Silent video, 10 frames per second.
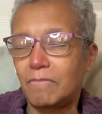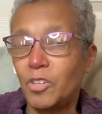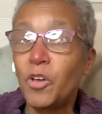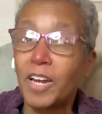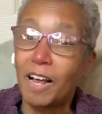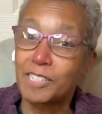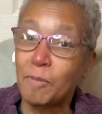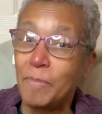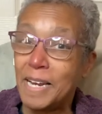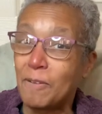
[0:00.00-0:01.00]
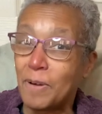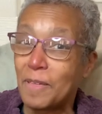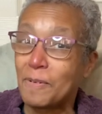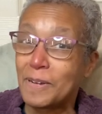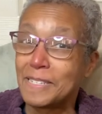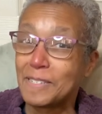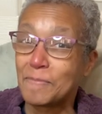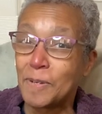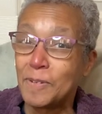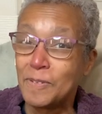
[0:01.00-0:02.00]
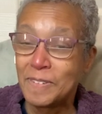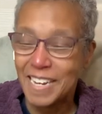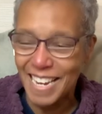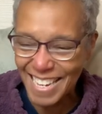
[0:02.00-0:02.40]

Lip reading: you could also beat it with a wooden spoon.